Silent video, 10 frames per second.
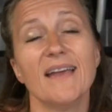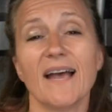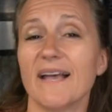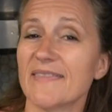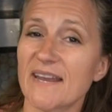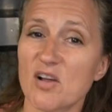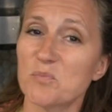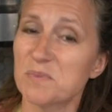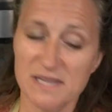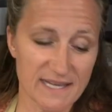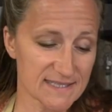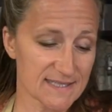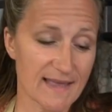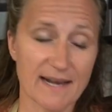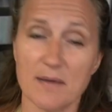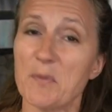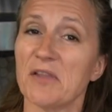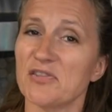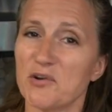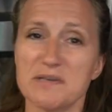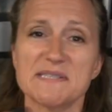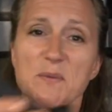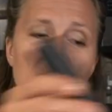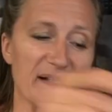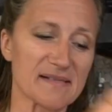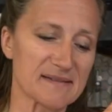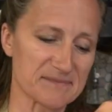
and then I'll blend that up on low as well.